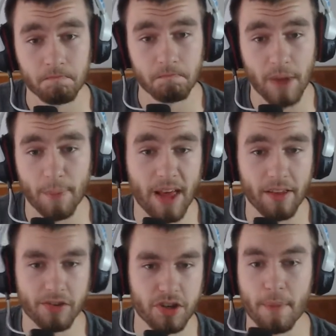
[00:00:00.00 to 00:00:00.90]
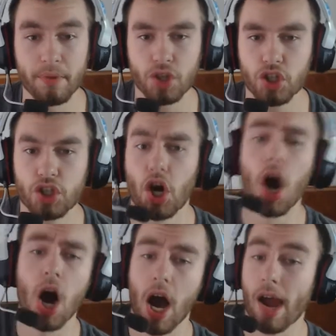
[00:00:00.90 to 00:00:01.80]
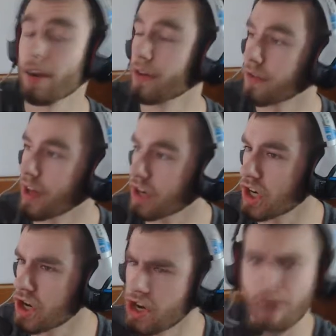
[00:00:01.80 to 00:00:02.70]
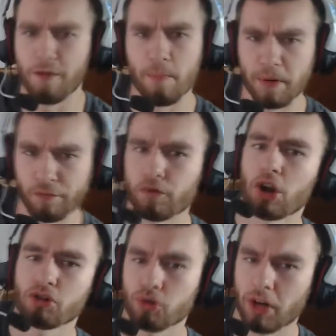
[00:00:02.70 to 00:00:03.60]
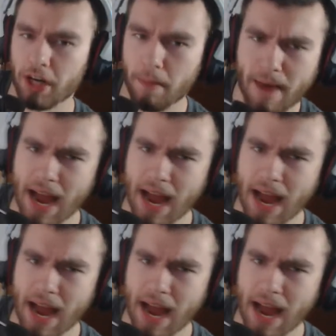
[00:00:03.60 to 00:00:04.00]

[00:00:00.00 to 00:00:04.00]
I'm not some god that can never be frustrated.